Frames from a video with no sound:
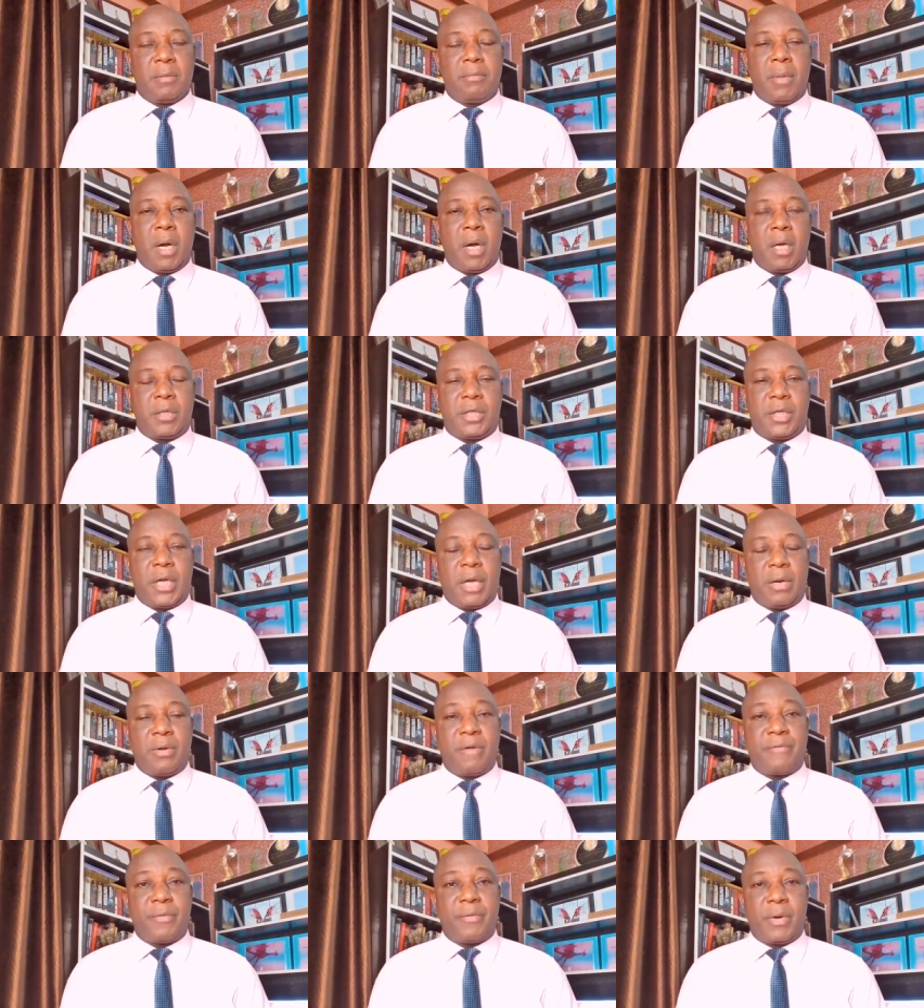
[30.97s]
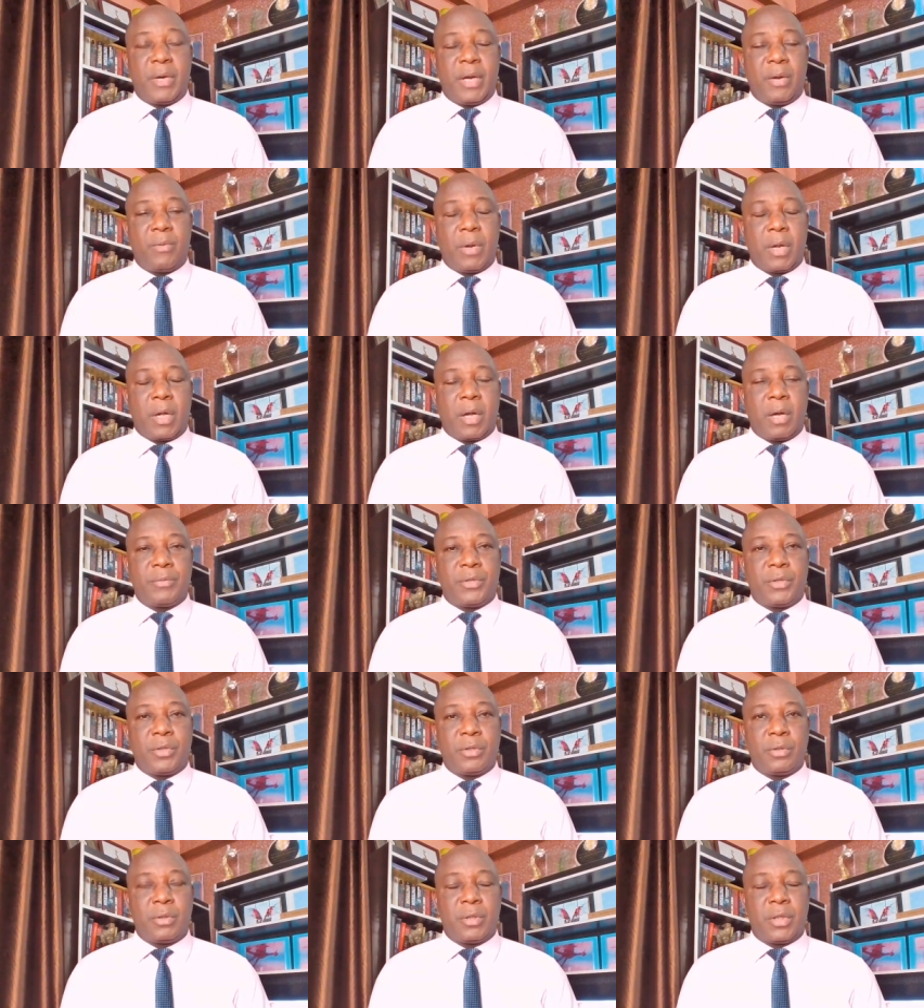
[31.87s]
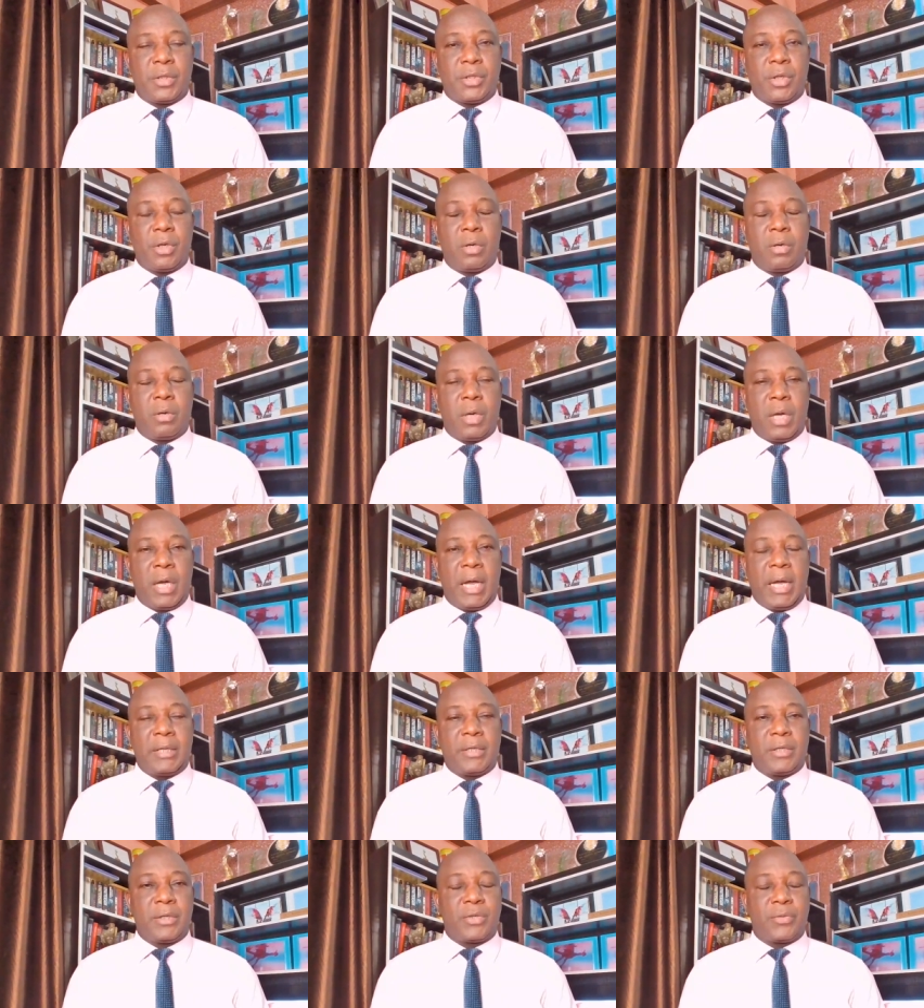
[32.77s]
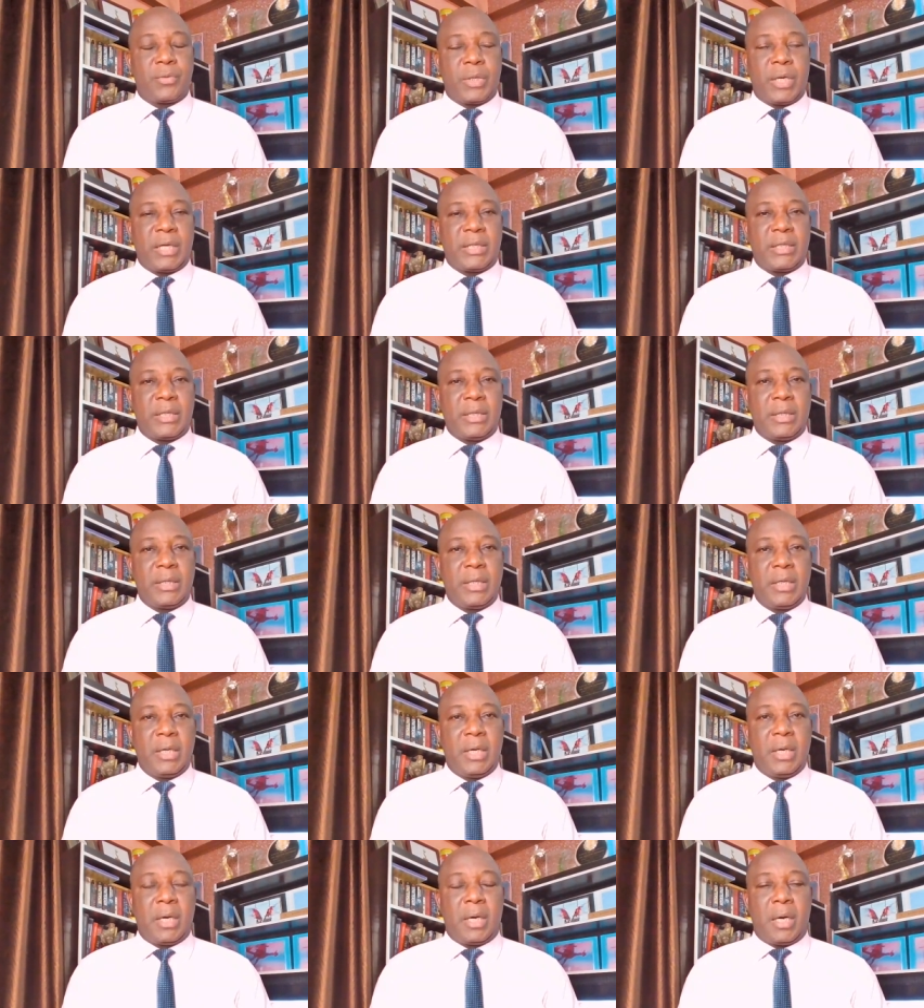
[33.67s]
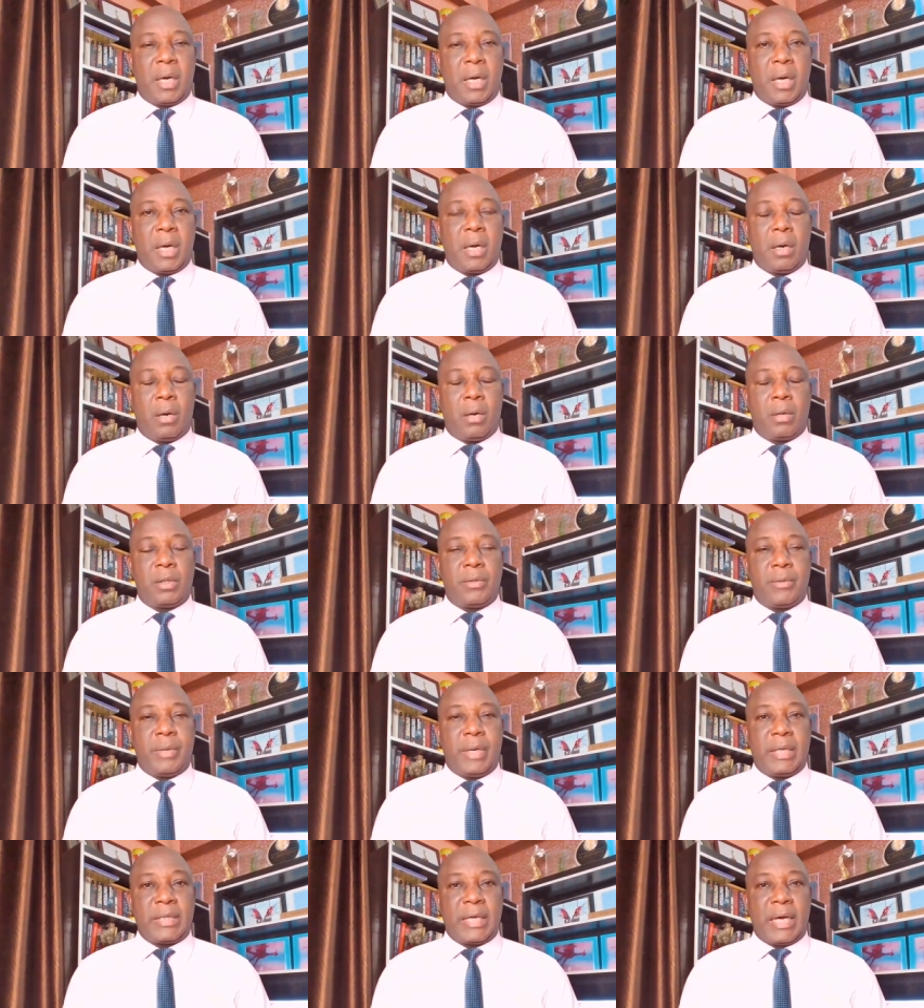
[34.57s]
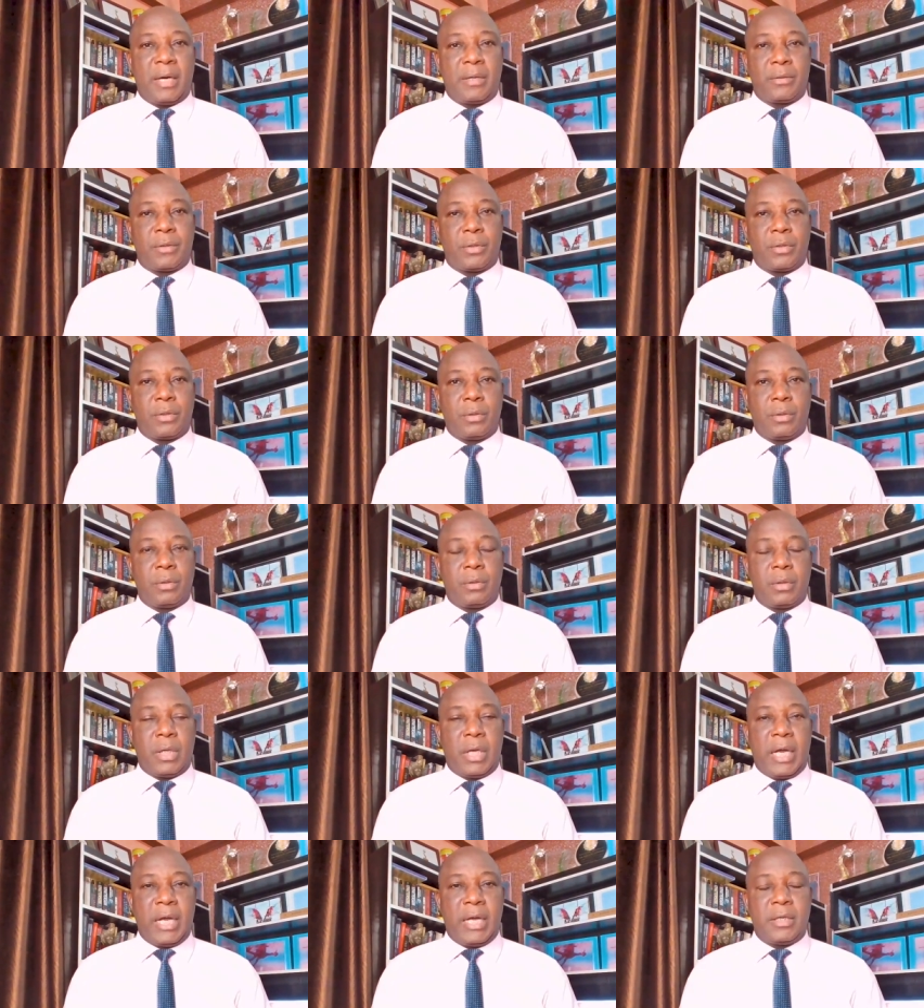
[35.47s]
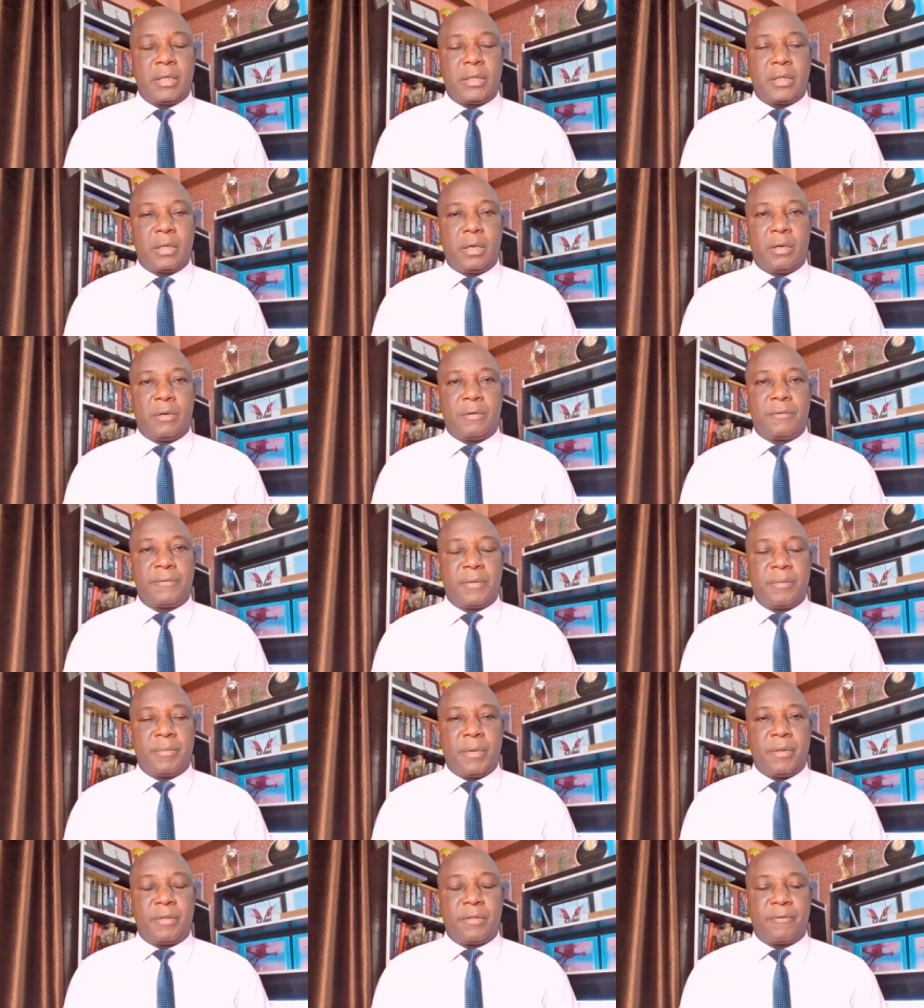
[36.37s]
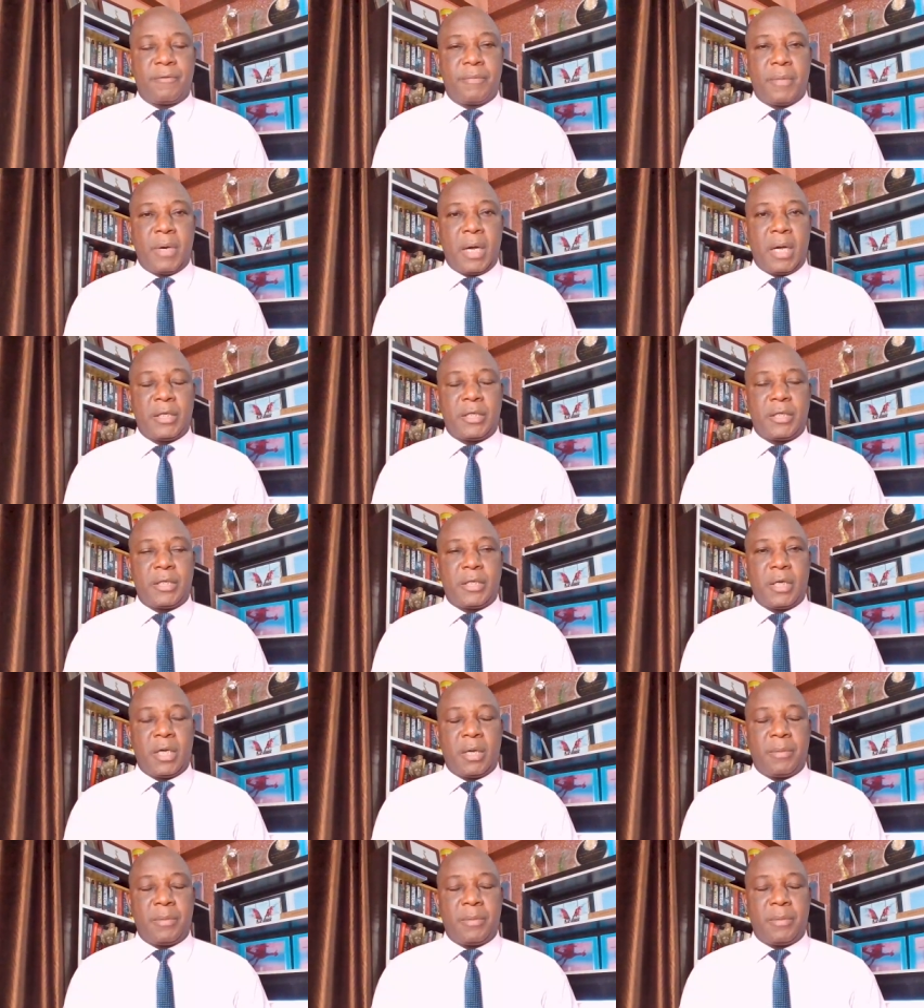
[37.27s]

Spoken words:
March. Hello, everyone, and welcome to the show. And just we're getting all the way down to the end of the month of March.